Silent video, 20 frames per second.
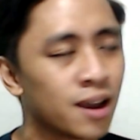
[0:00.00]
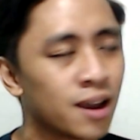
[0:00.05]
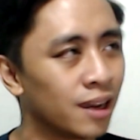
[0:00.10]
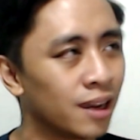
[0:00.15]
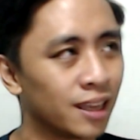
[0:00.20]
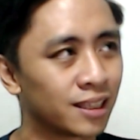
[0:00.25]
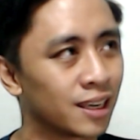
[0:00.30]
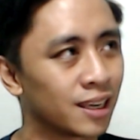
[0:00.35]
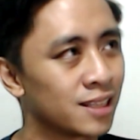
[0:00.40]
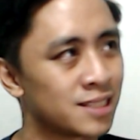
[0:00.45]

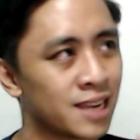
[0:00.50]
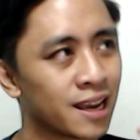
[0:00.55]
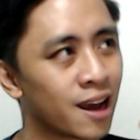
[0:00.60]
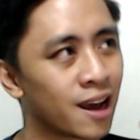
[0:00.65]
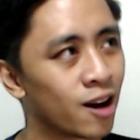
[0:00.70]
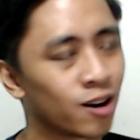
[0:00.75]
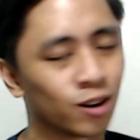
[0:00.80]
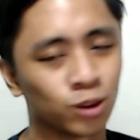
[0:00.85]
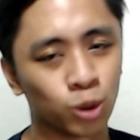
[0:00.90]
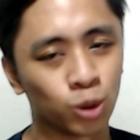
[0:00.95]
It can take
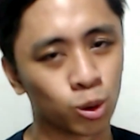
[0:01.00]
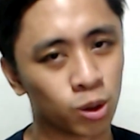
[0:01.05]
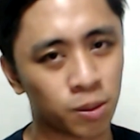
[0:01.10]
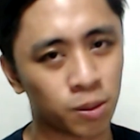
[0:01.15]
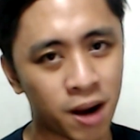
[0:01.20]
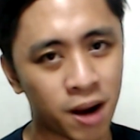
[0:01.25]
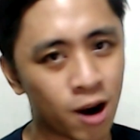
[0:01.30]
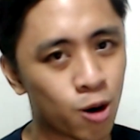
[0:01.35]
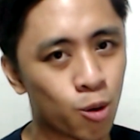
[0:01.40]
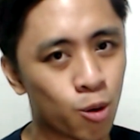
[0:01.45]
out Alolan
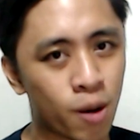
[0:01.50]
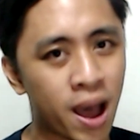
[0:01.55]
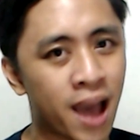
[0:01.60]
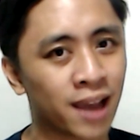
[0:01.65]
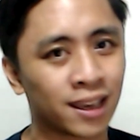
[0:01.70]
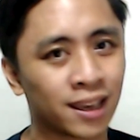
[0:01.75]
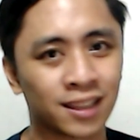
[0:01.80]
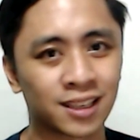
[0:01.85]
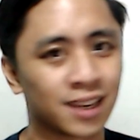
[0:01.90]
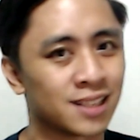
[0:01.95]

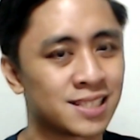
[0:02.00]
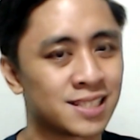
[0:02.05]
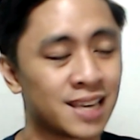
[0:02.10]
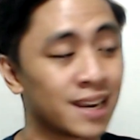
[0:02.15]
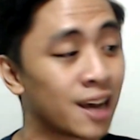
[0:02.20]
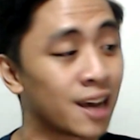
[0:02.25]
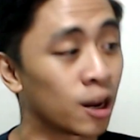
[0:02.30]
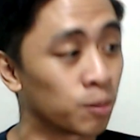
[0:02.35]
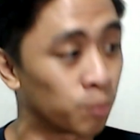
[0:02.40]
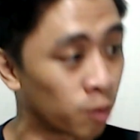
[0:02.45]
Marowak, it can
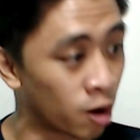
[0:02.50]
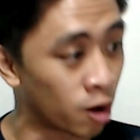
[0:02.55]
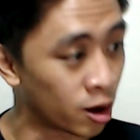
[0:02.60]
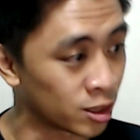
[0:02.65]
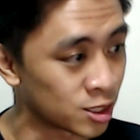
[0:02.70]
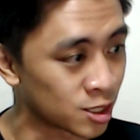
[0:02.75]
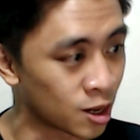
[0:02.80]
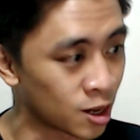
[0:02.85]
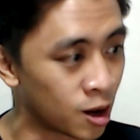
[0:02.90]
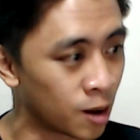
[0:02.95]
take out
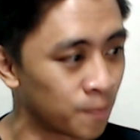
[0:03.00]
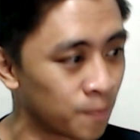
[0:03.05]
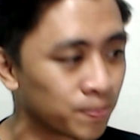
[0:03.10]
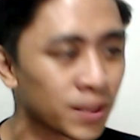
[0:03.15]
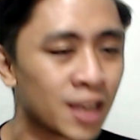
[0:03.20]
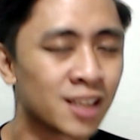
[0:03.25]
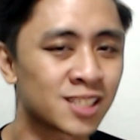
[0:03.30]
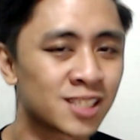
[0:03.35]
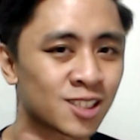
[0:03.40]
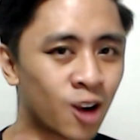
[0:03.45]
Bronzong,
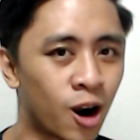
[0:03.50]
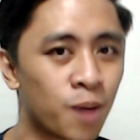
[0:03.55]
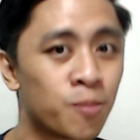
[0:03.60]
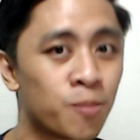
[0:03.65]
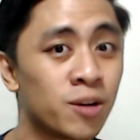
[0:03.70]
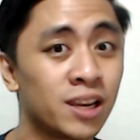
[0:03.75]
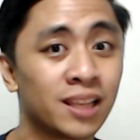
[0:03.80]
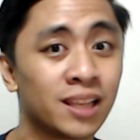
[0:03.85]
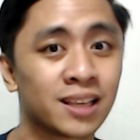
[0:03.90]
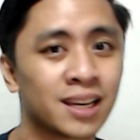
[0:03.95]

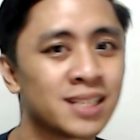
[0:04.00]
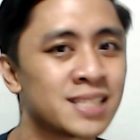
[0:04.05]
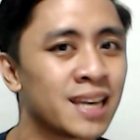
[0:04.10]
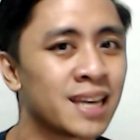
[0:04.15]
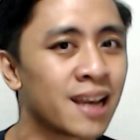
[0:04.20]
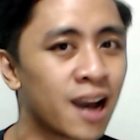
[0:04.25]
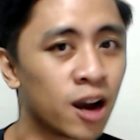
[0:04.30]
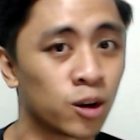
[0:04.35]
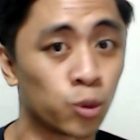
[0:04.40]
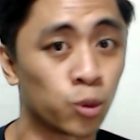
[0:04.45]
Skarmory, it can
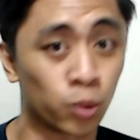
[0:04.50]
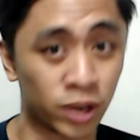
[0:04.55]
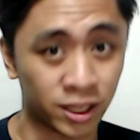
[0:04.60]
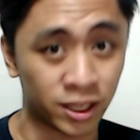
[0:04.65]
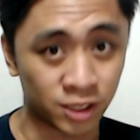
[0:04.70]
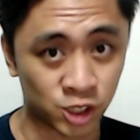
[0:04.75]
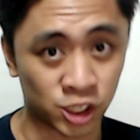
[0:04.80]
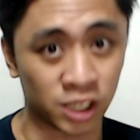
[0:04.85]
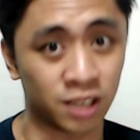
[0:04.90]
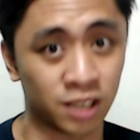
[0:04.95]
take out
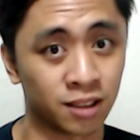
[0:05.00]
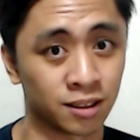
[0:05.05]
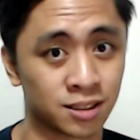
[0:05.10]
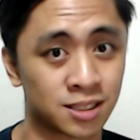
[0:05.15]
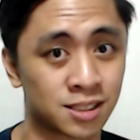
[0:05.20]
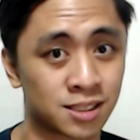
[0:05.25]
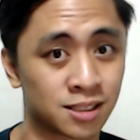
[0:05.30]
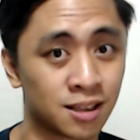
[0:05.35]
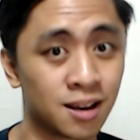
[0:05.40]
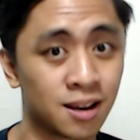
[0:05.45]
with
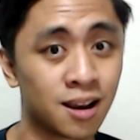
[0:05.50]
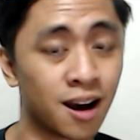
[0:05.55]
shields.